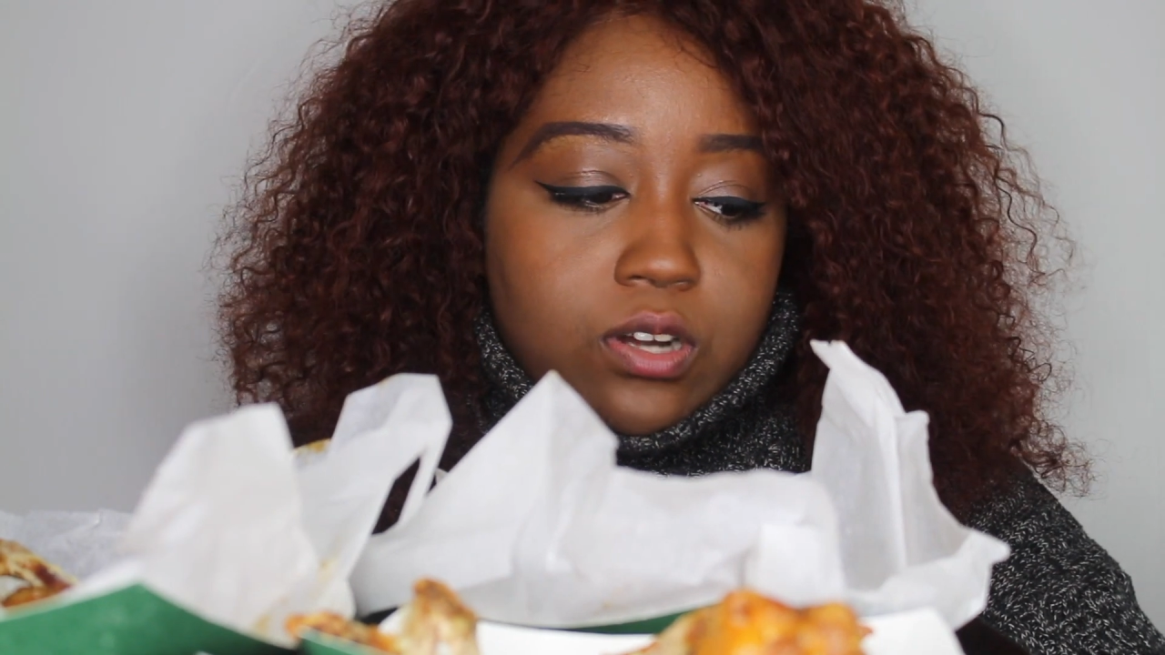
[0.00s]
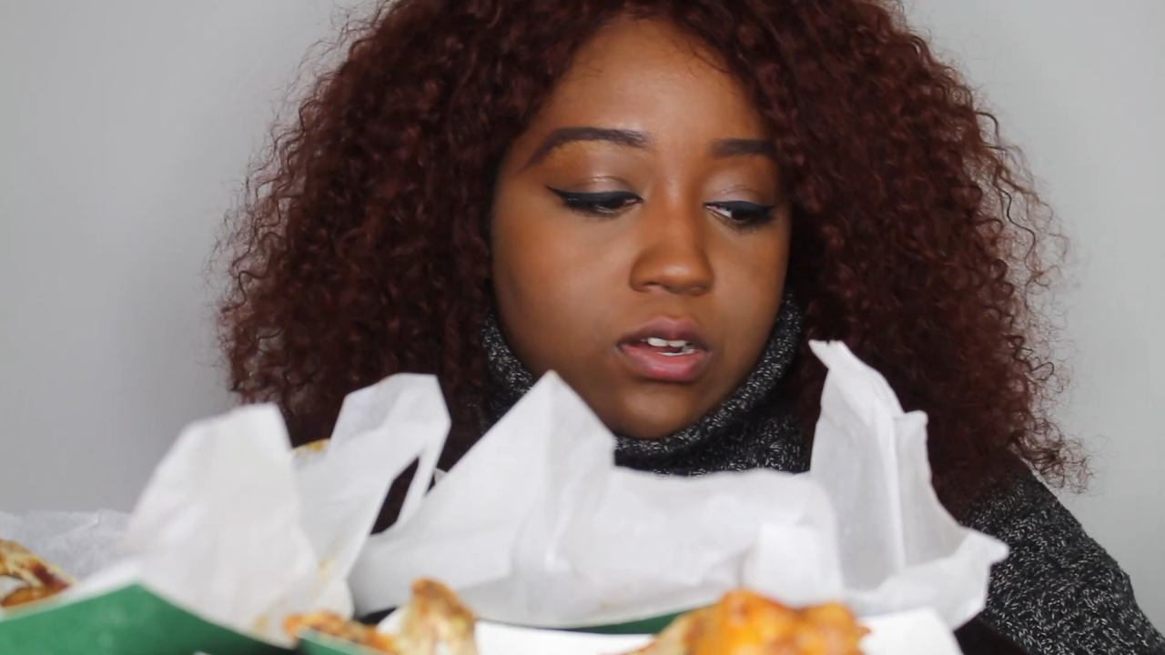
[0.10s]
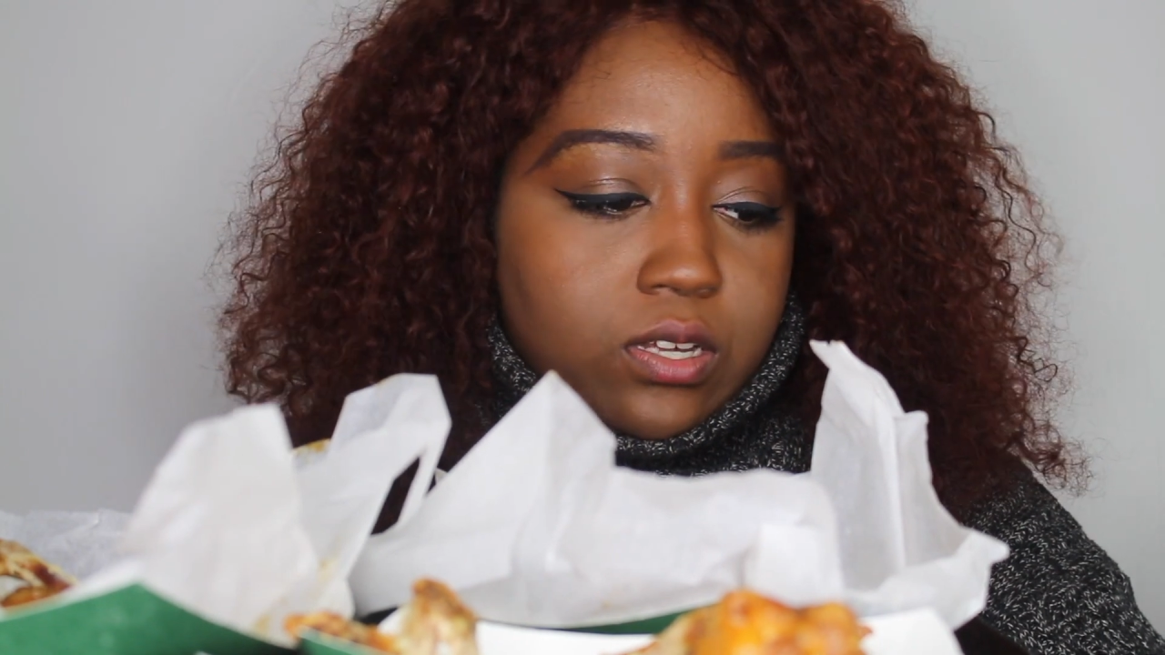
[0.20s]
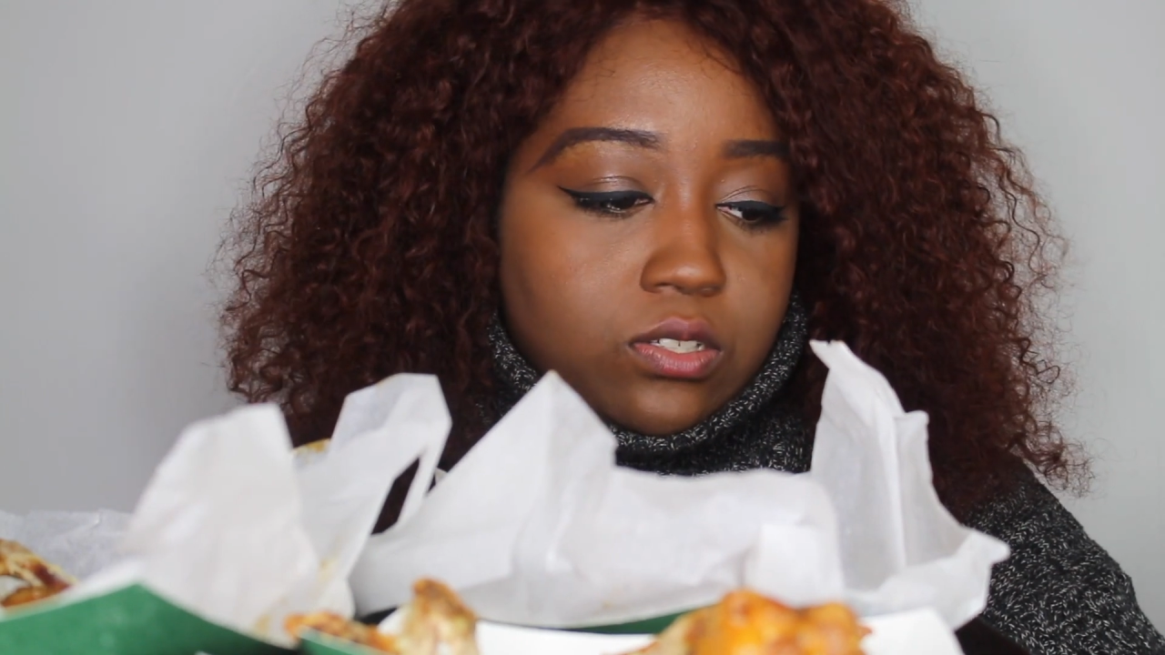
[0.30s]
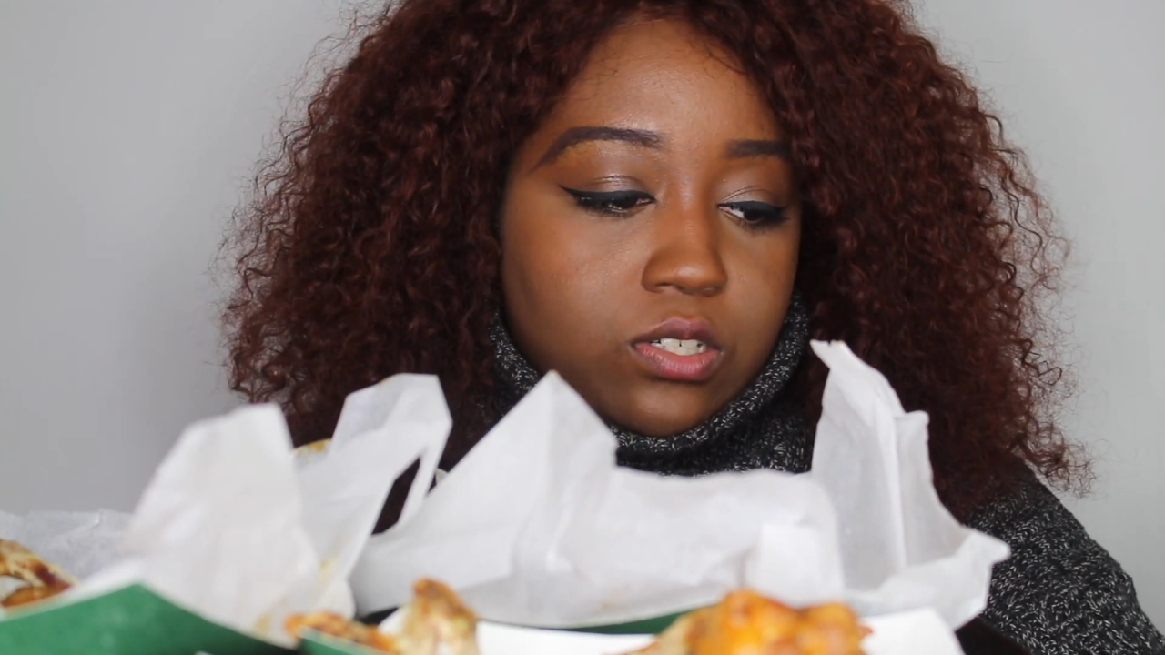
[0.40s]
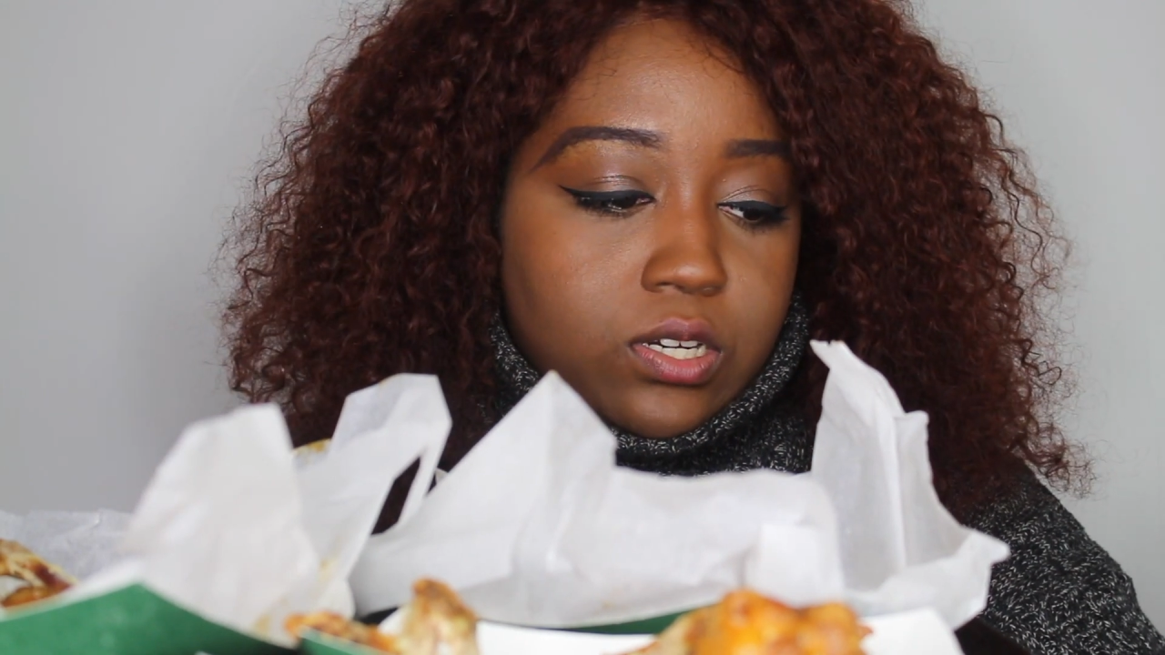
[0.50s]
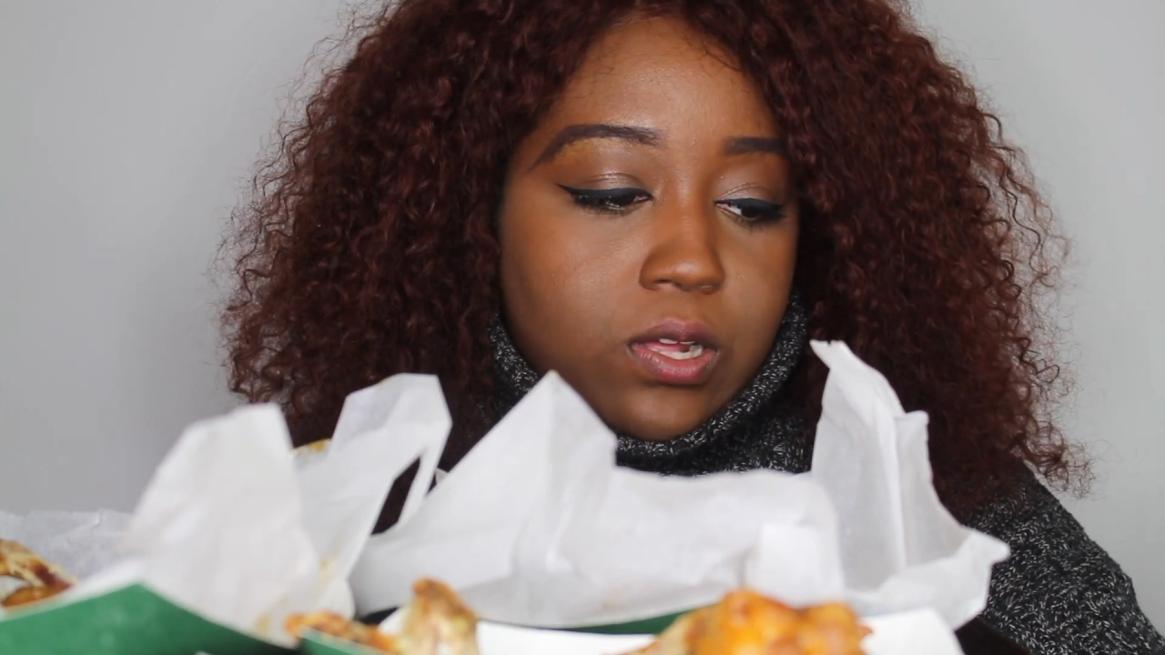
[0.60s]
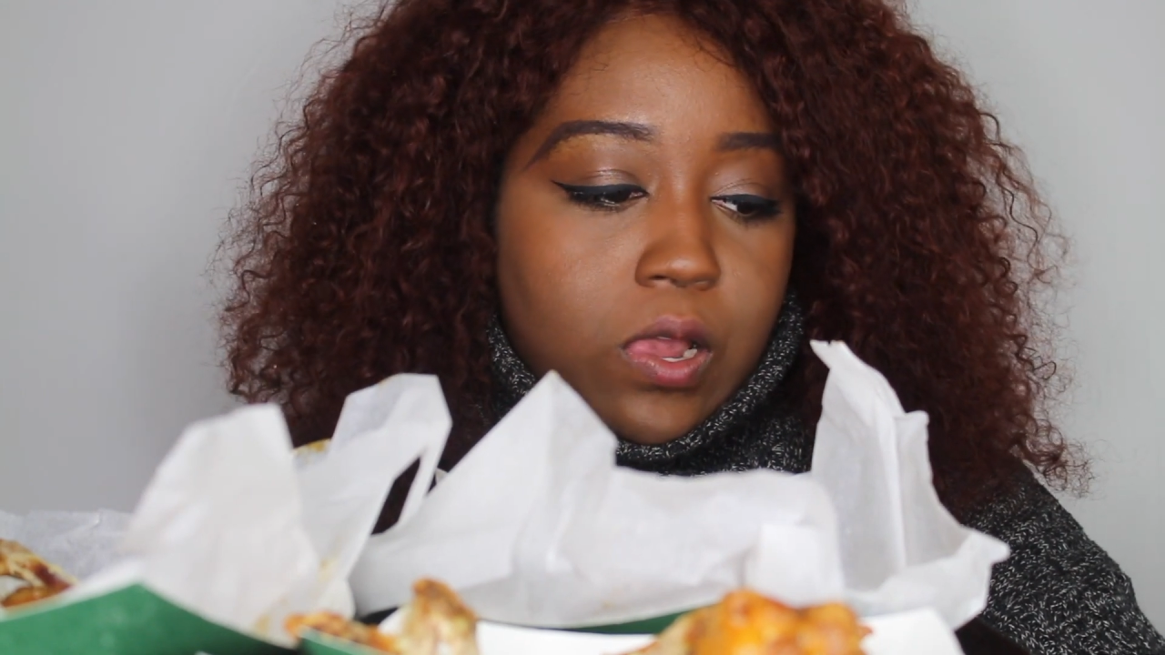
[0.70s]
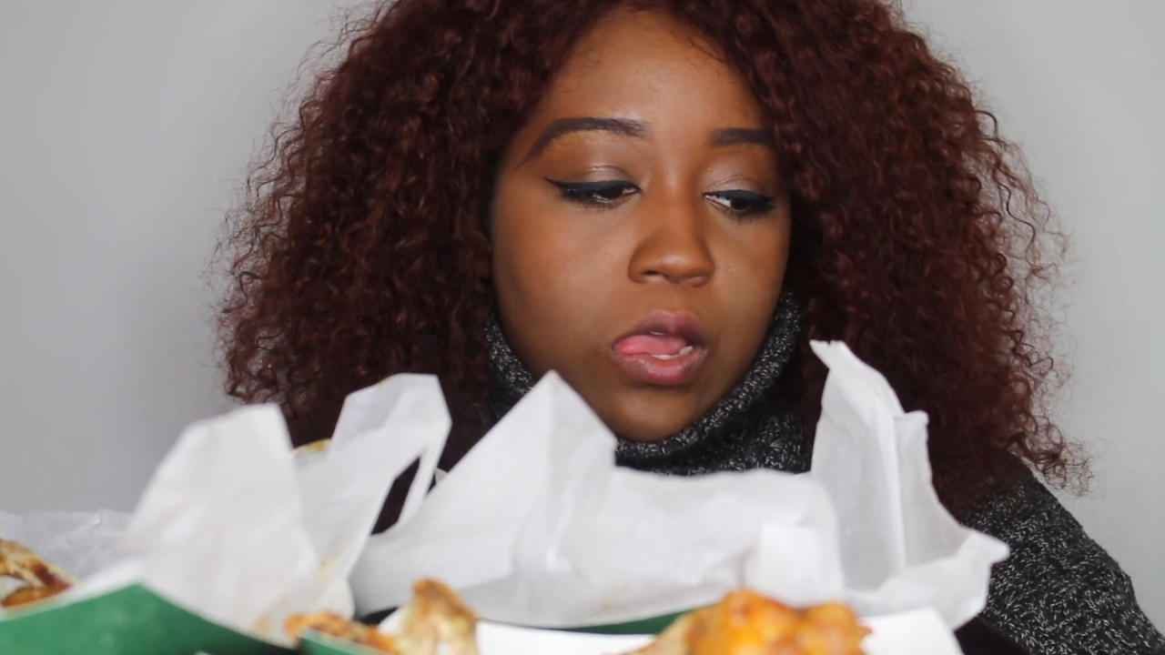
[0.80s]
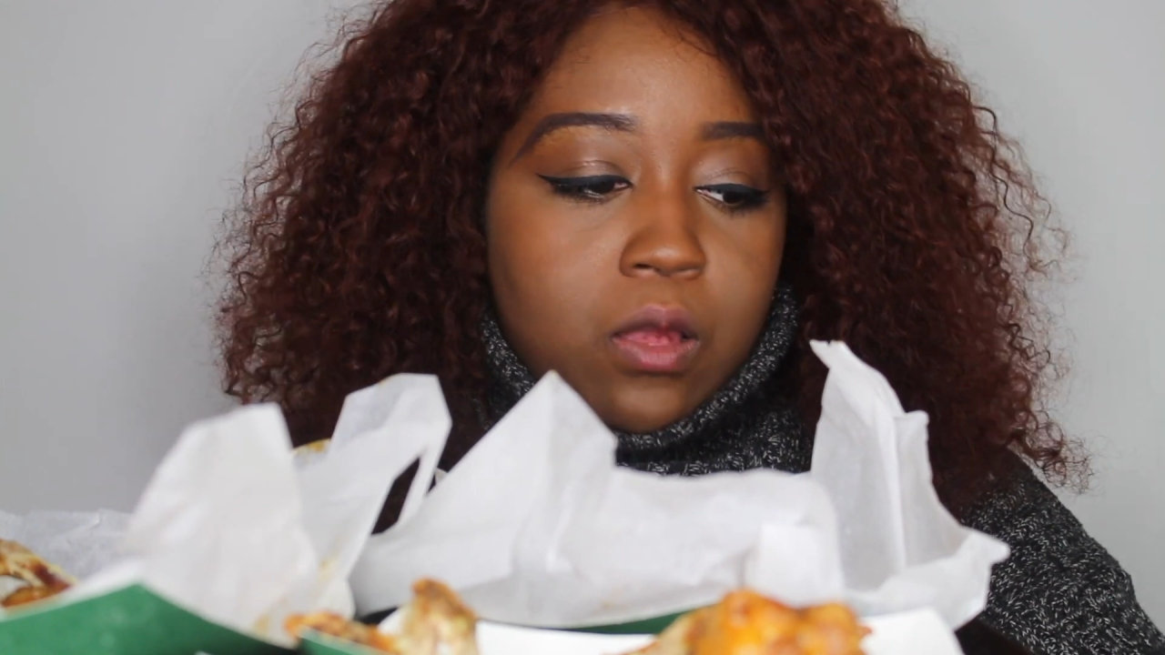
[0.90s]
I'll enter it.